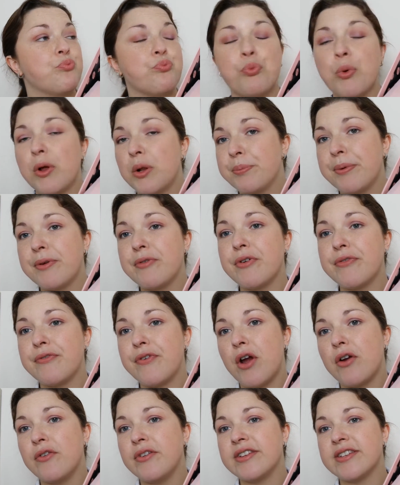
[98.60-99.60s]
we'll be
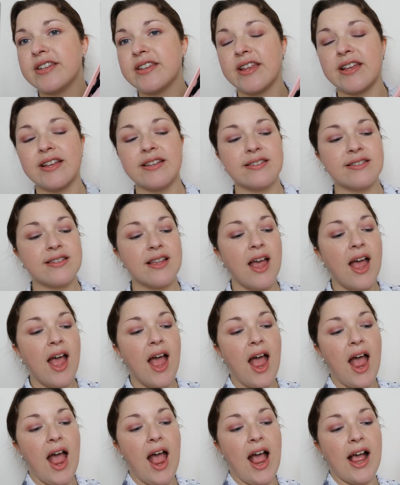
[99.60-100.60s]
referring to this
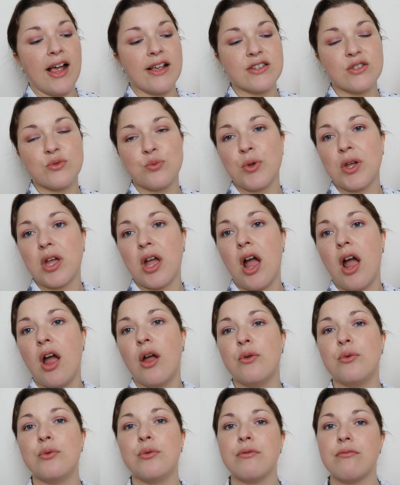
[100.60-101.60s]
as we
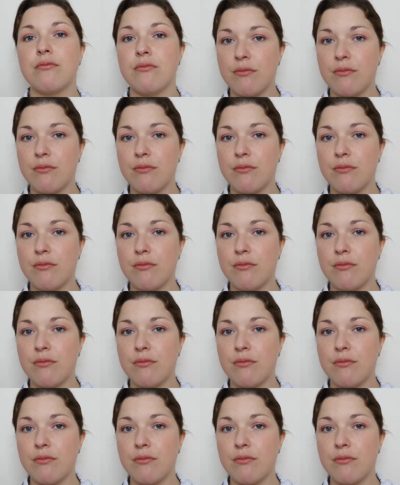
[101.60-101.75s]
go